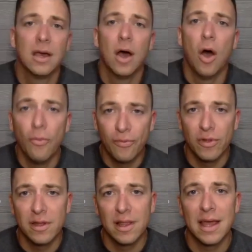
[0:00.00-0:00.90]

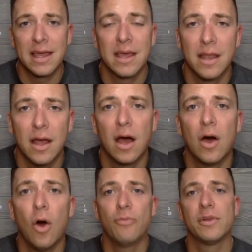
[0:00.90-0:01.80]
Hopefully, you like it. Uh,
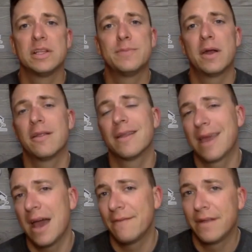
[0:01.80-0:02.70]
hopefully, it's better than a
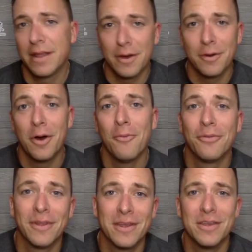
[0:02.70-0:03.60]
cat video, and
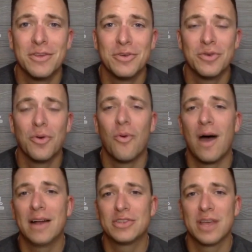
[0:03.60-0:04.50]
hopefully, you
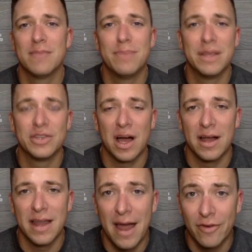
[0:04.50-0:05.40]
watch and binge
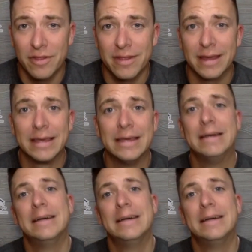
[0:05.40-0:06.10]
on everything.